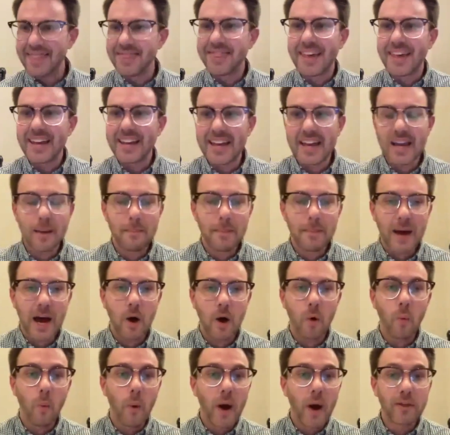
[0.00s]
thinking
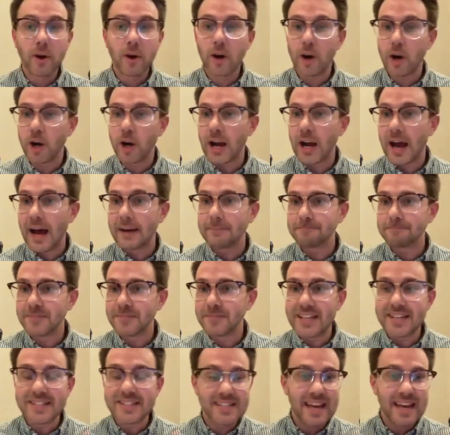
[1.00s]
about whether or not
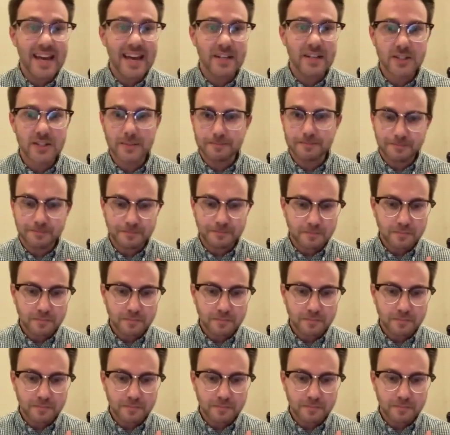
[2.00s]
these dates